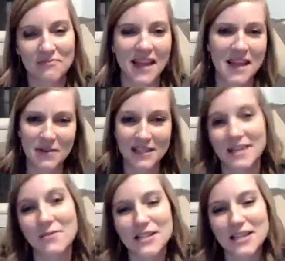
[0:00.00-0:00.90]
Anyways, it
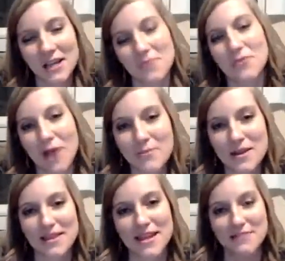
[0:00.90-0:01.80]
wasn't like a
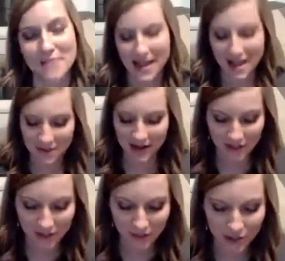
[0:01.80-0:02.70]
prominent thing in my
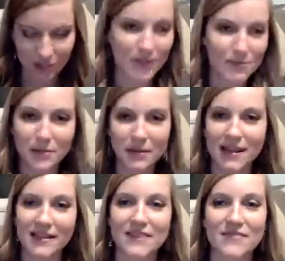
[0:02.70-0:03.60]
description, so I'd probably
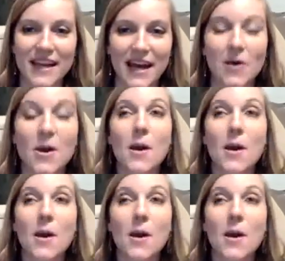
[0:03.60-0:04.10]
like leave that out.